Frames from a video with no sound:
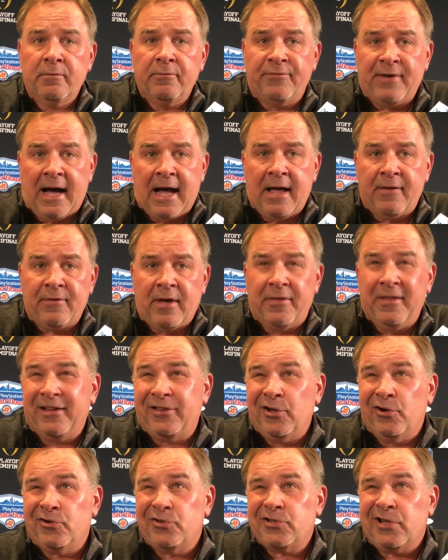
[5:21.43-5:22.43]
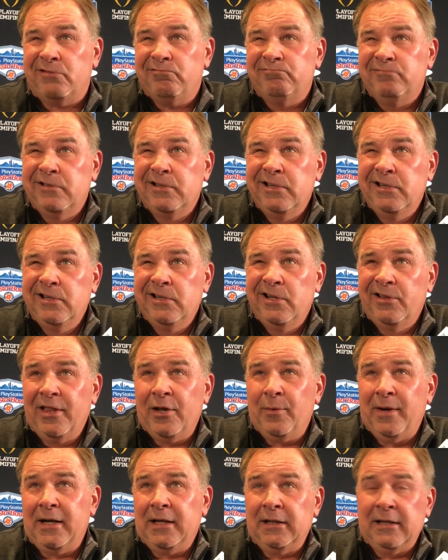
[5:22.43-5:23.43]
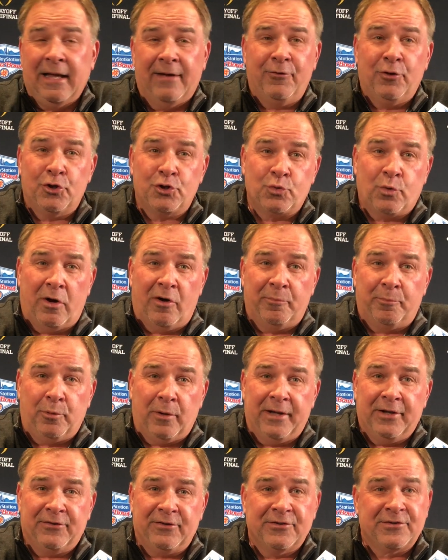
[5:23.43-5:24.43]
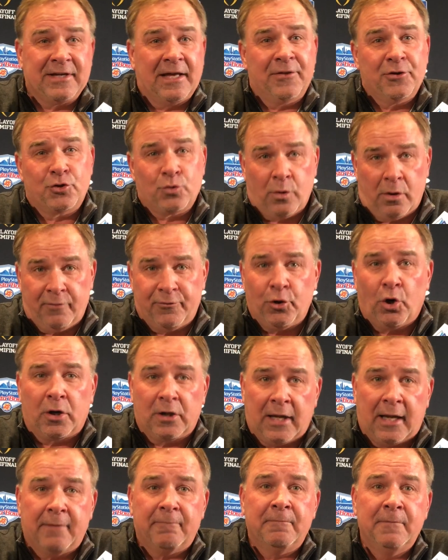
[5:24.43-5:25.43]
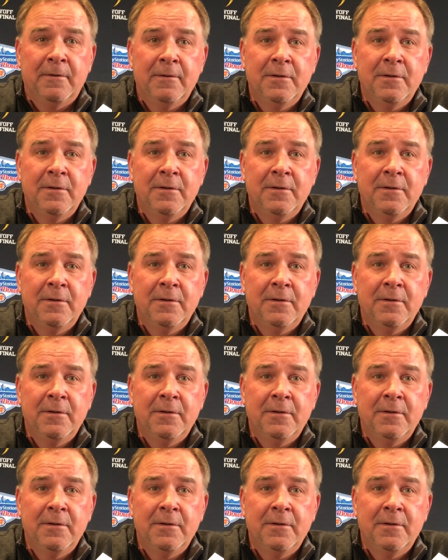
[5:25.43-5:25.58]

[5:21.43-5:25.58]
5. I think we had 11 or 12 plays inside the 12-yard line.